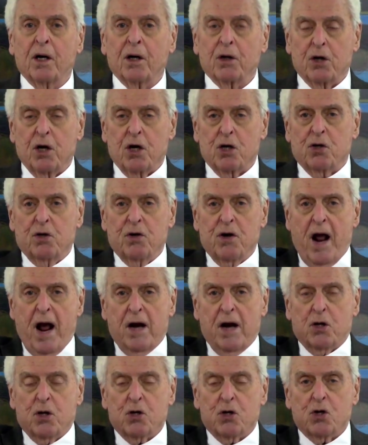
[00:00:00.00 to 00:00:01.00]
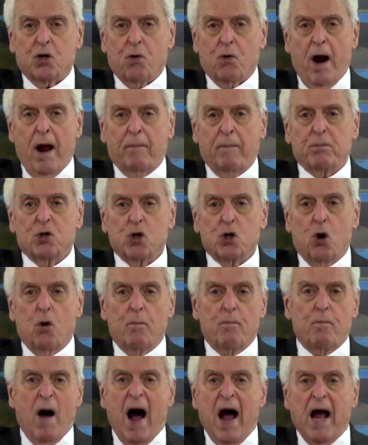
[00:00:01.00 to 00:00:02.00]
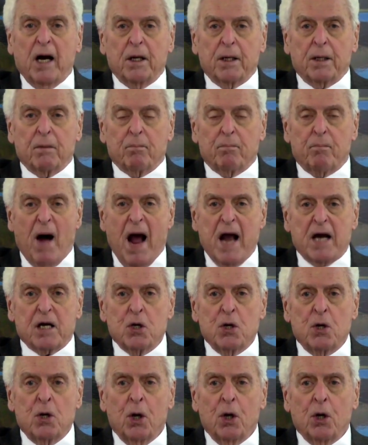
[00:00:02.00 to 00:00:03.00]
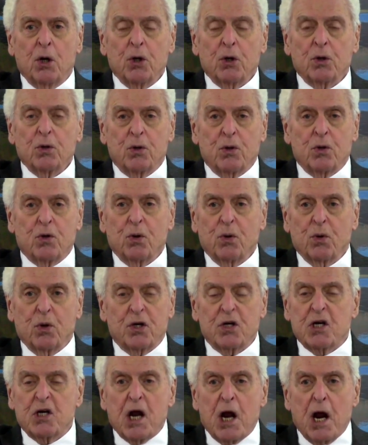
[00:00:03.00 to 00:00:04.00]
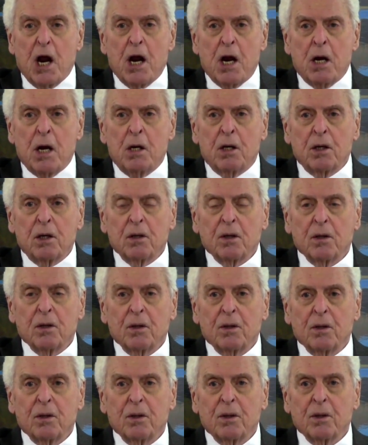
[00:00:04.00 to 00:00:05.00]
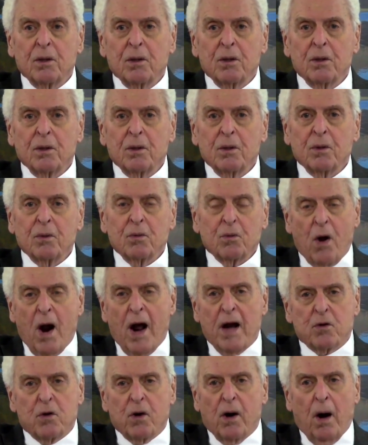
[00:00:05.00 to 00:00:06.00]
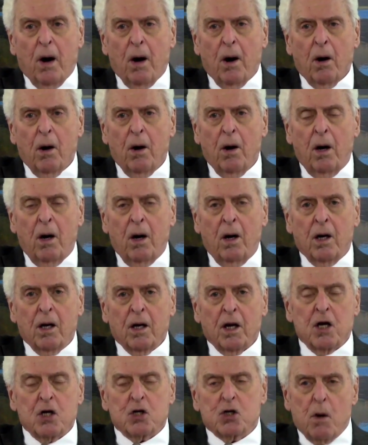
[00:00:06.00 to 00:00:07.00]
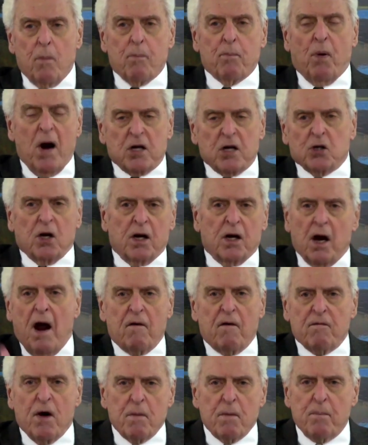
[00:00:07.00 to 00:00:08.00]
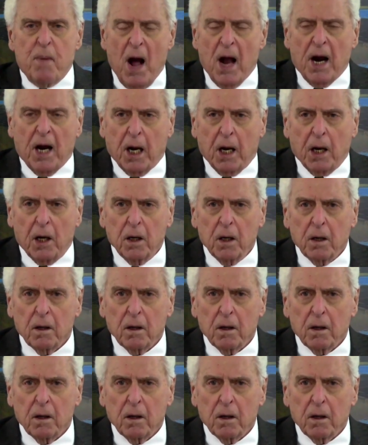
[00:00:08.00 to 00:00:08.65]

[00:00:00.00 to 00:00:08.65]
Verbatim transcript: Doesn't that describe Joe Biden to a T? Right there? He's oppressing everybody